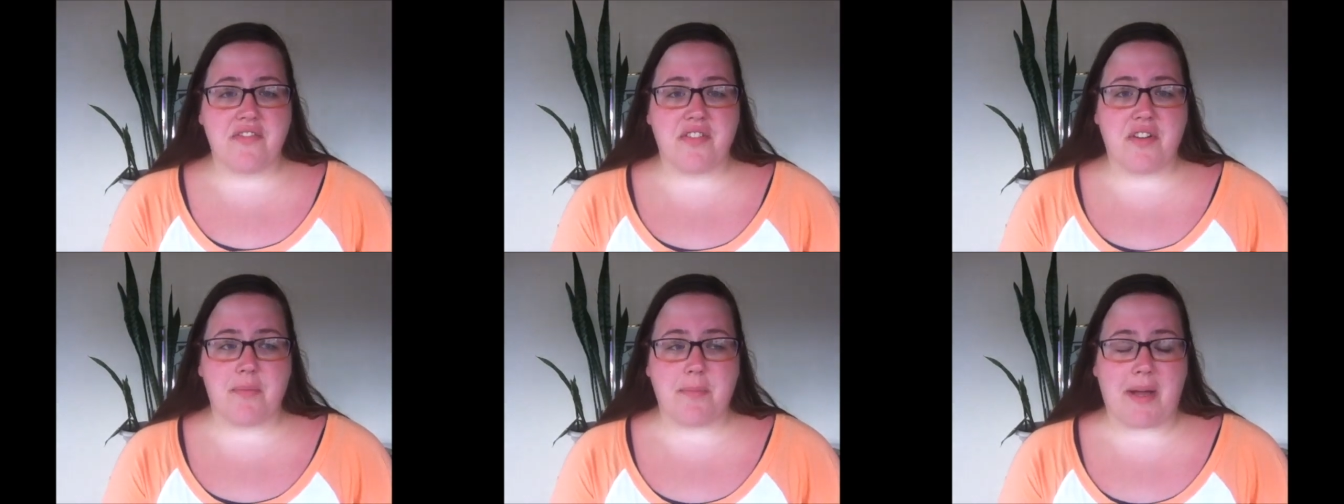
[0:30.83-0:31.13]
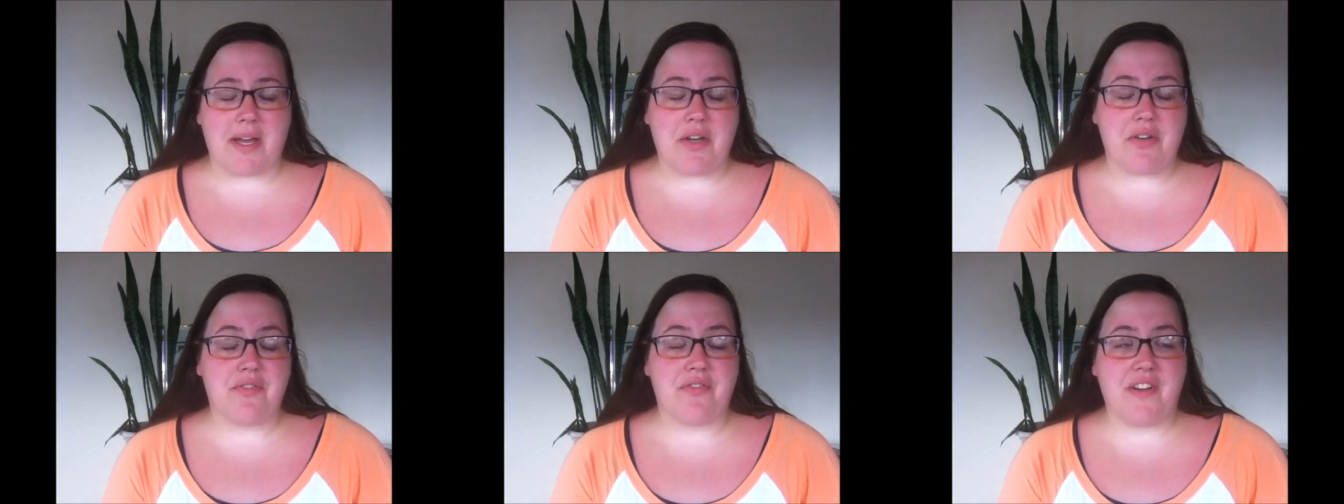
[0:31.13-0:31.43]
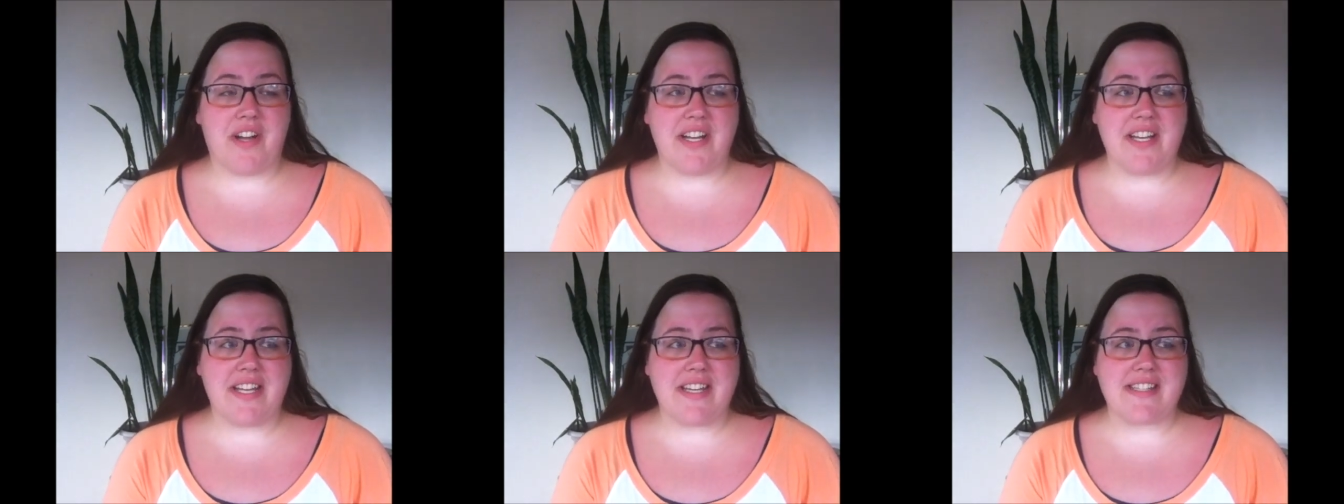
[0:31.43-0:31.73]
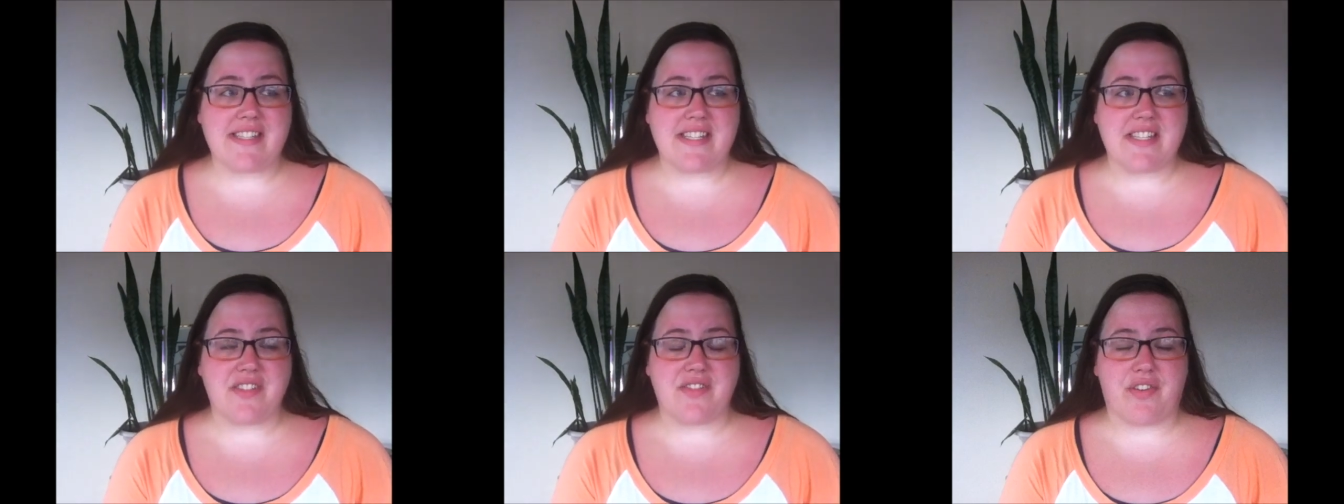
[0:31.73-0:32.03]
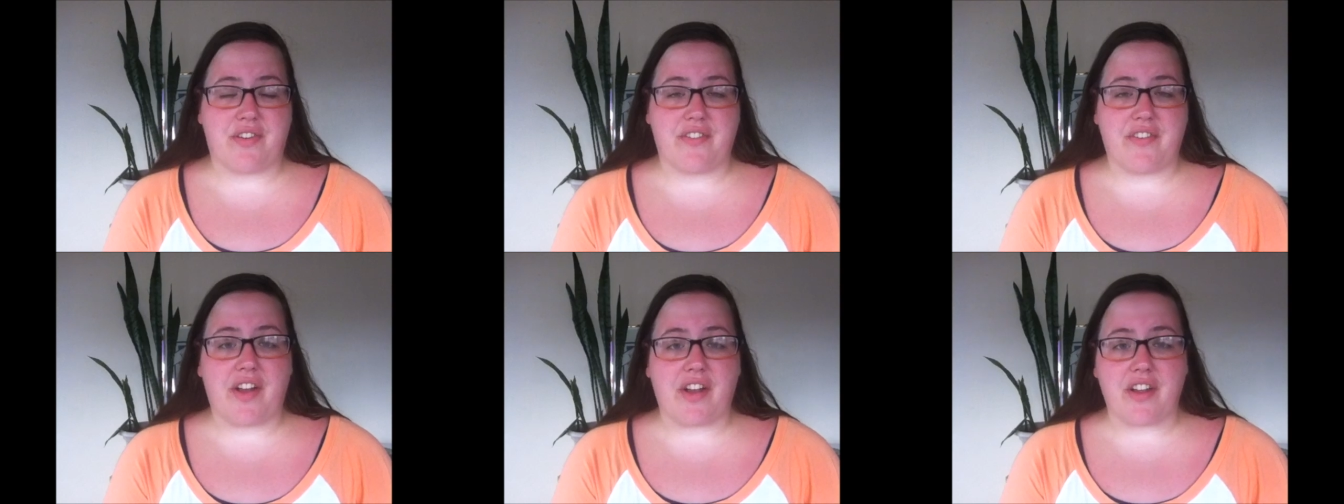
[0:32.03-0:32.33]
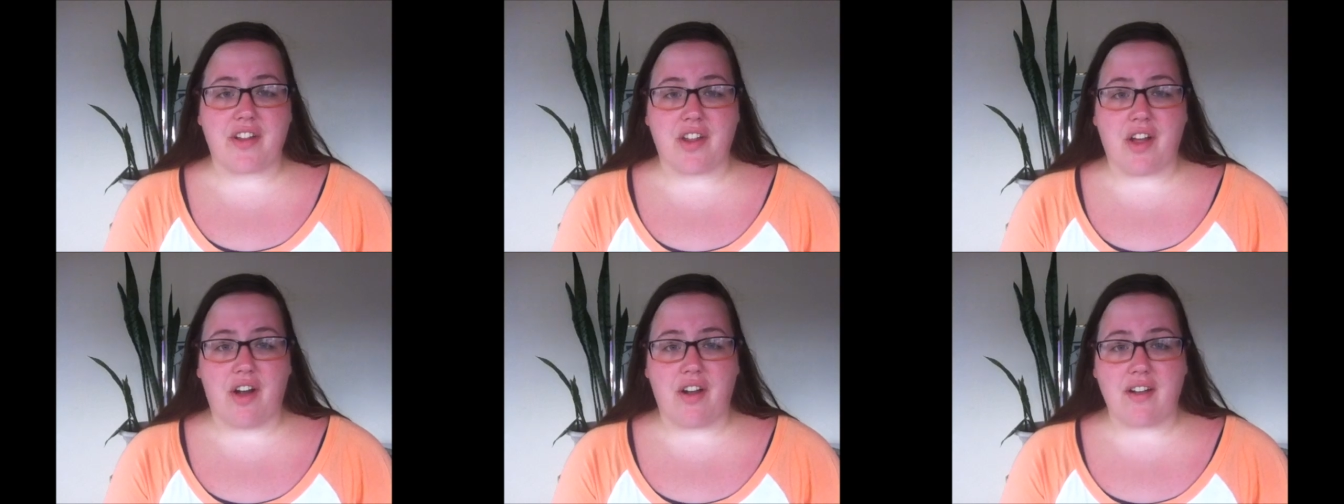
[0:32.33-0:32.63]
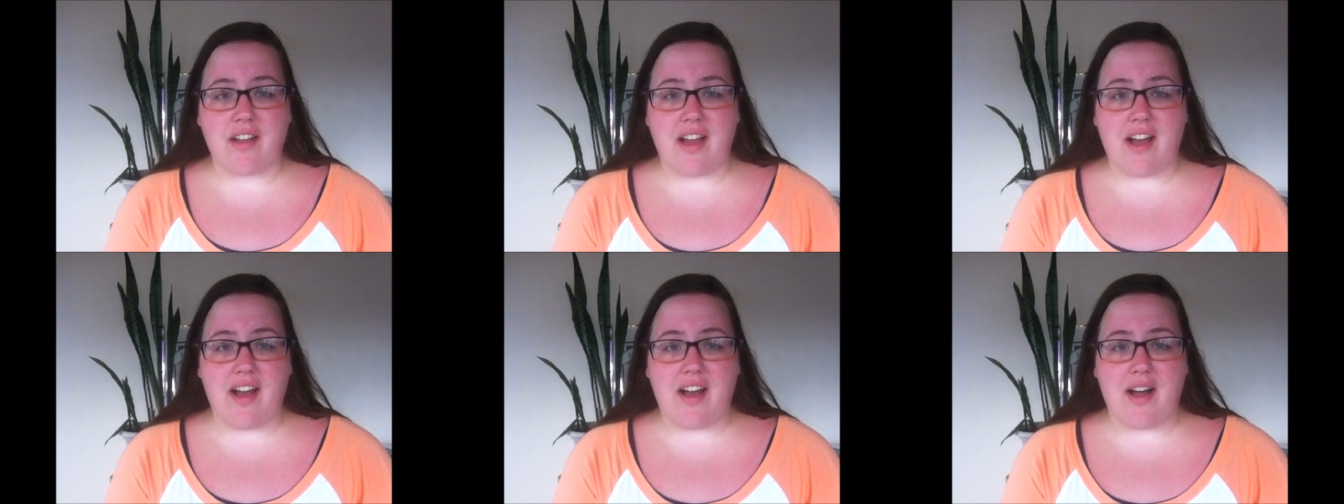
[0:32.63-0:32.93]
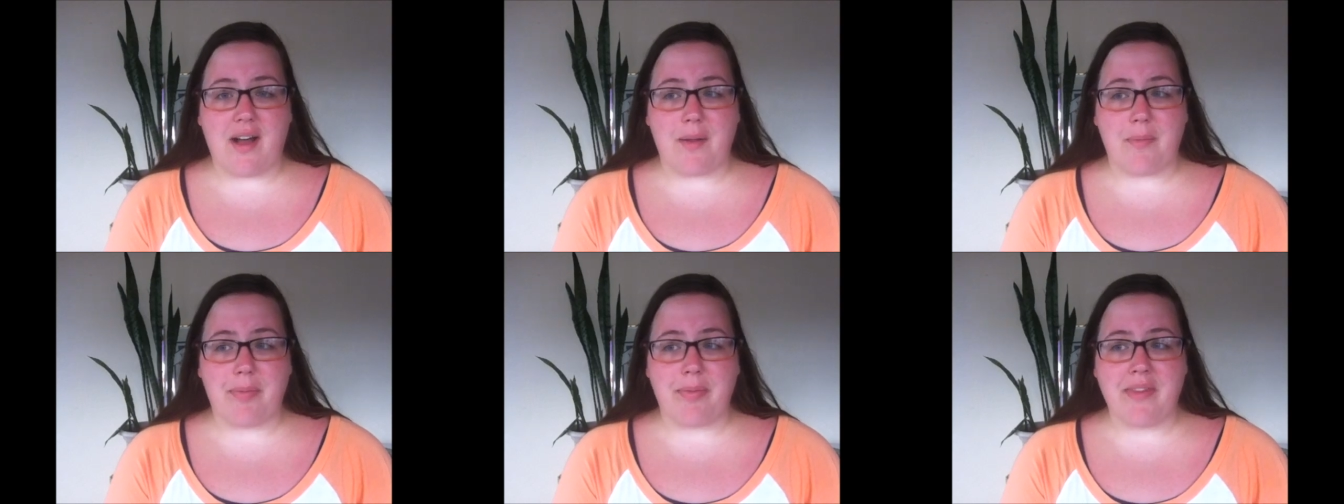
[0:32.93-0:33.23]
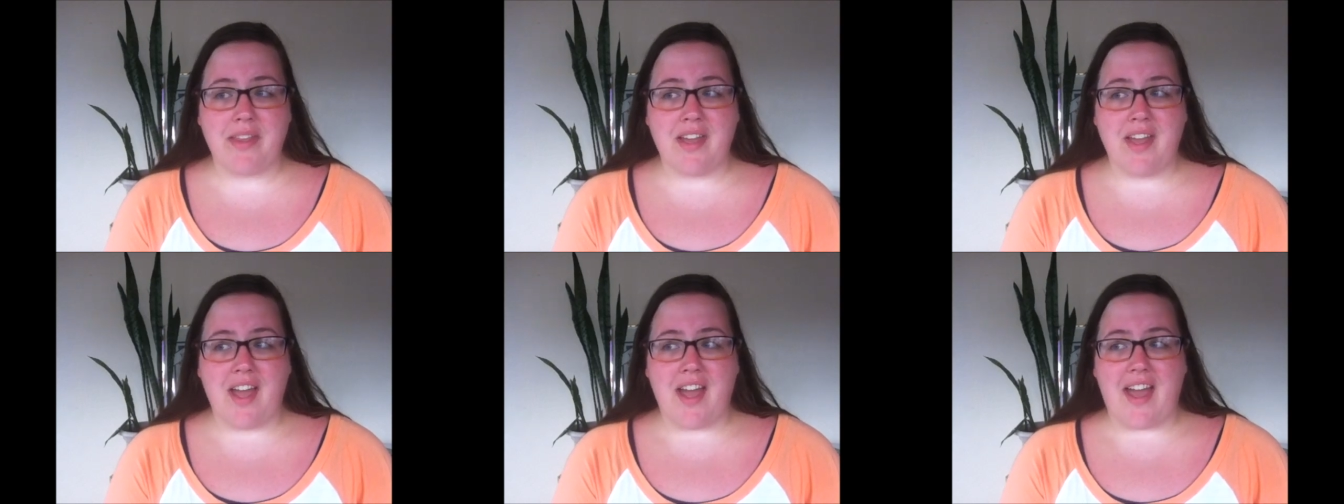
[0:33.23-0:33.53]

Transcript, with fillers: for my own finances for very long. Um,